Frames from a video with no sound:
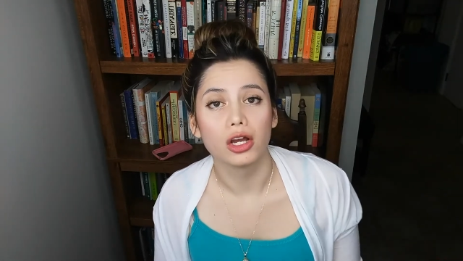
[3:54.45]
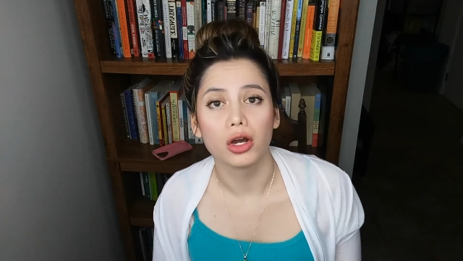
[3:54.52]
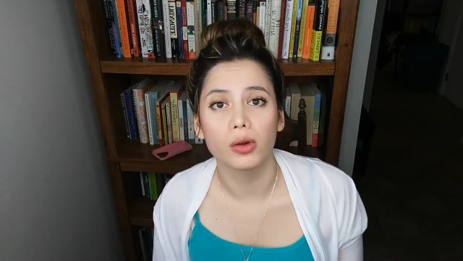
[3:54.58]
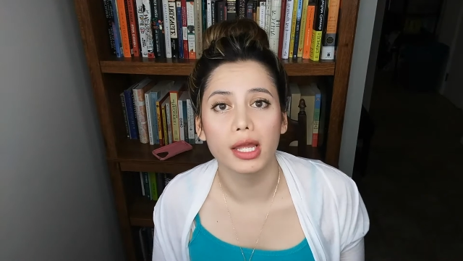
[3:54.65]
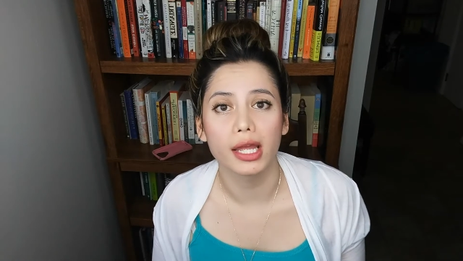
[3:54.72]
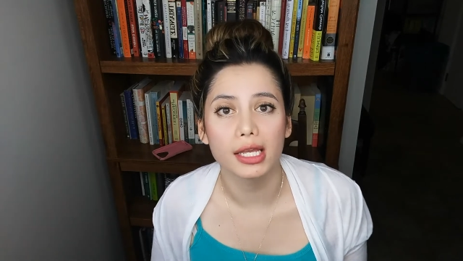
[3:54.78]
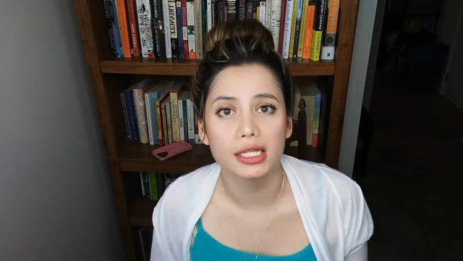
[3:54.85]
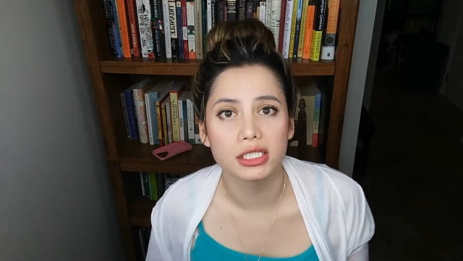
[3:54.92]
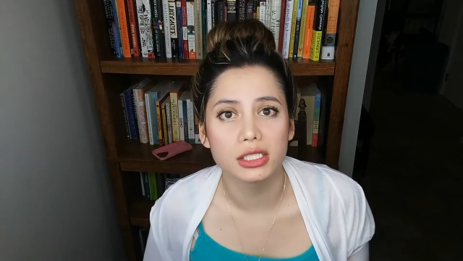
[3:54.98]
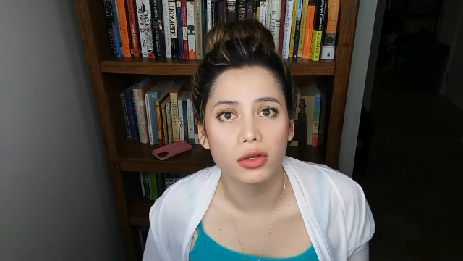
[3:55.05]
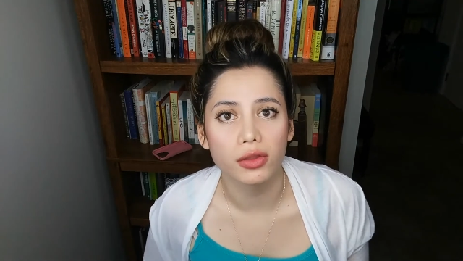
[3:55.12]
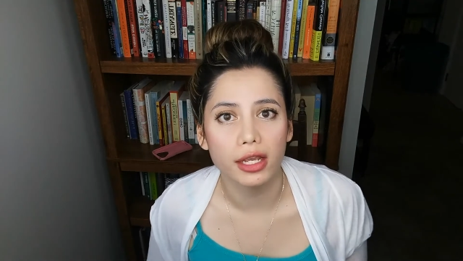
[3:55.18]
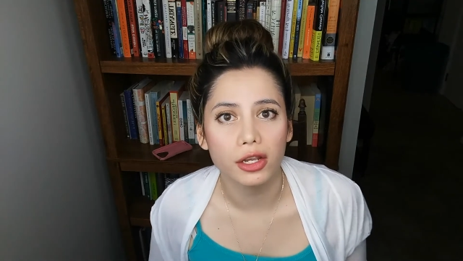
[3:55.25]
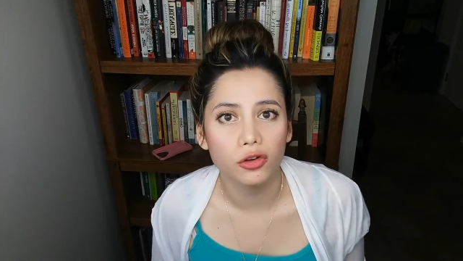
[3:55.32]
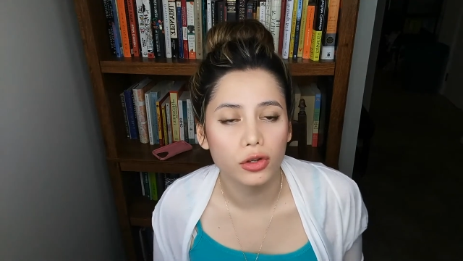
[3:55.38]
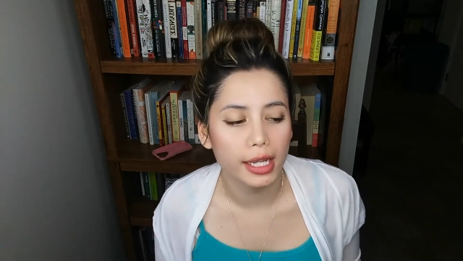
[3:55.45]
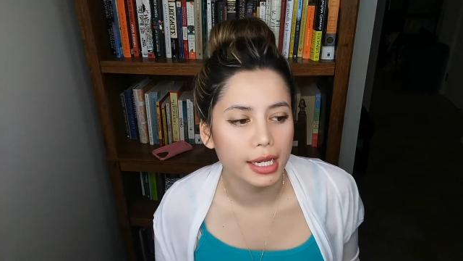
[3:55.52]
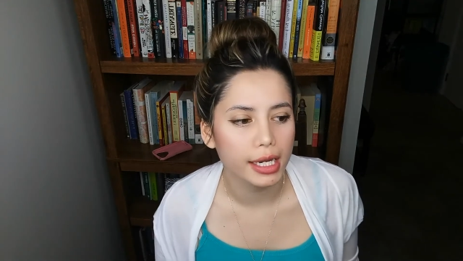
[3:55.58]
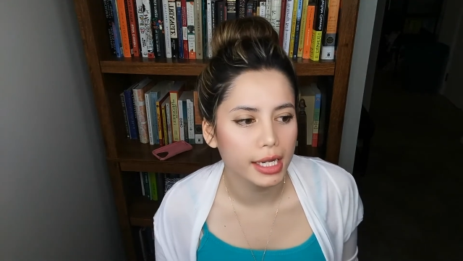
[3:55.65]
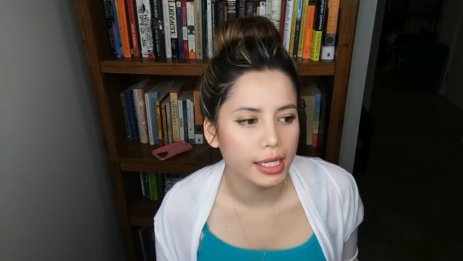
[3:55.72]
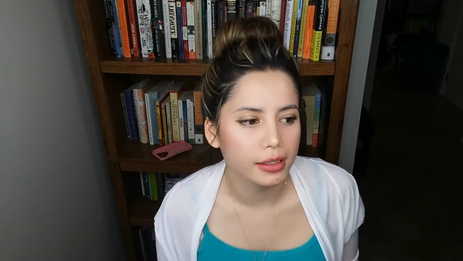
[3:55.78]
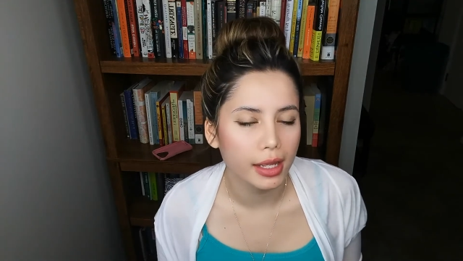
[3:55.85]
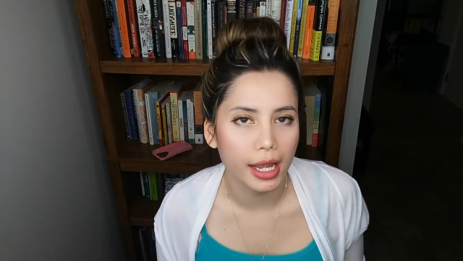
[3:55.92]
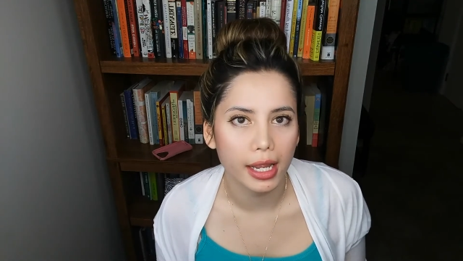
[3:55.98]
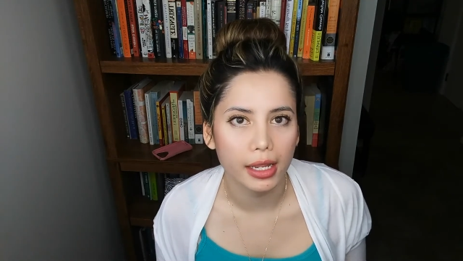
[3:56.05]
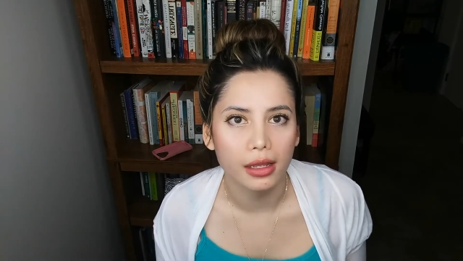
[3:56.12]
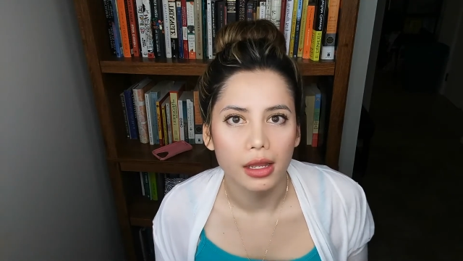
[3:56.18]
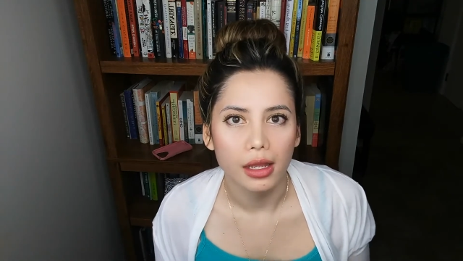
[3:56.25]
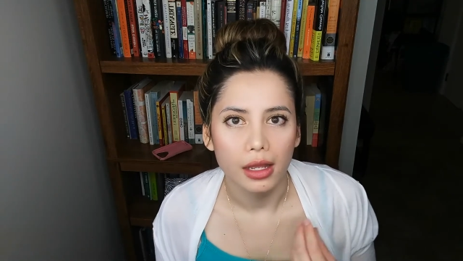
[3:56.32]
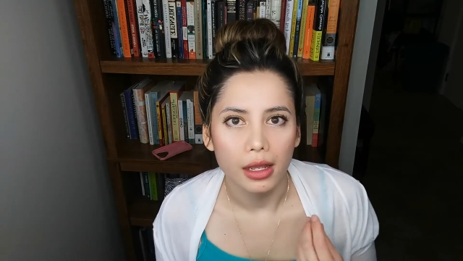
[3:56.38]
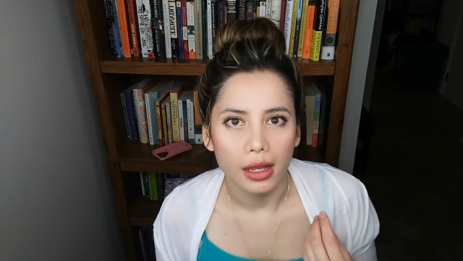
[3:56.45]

Okay, so they created like